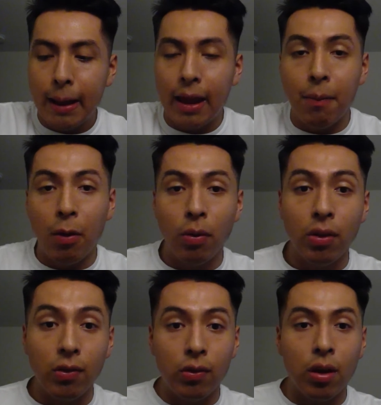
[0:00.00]
came out with
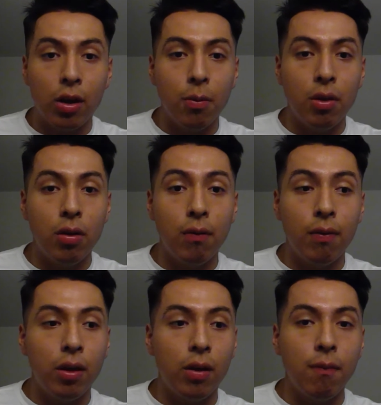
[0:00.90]
his documentary of
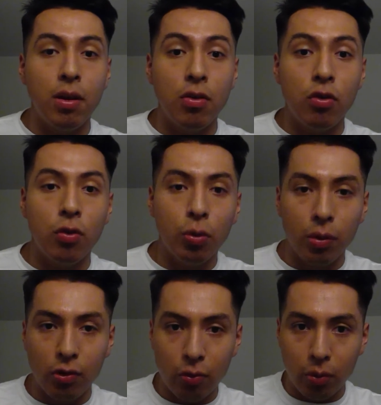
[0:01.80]
Inconvenient Truth,
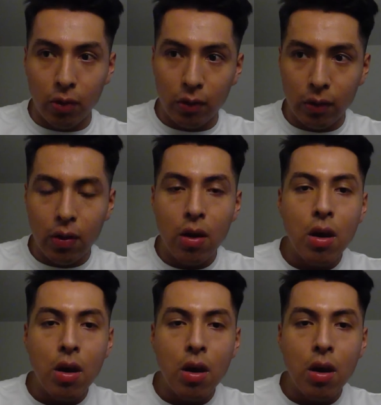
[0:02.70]
which was